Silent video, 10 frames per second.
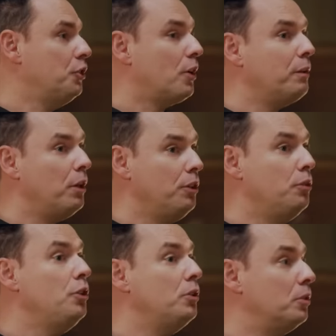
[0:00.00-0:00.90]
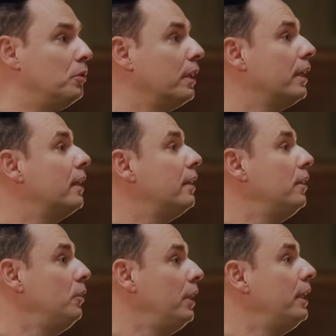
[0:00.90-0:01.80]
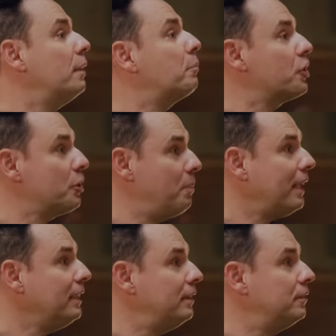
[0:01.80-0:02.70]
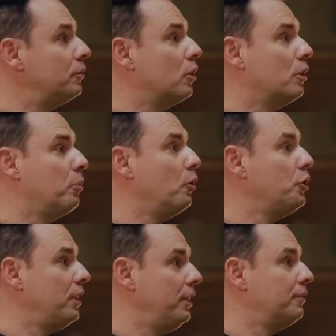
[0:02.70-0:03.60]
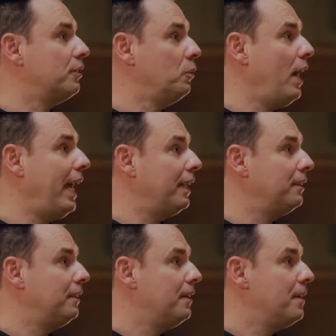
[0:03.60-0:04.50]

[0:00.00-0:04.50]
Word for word: You tried what you knew. Mm -hmm. You need to get perspective or approach it in a different way.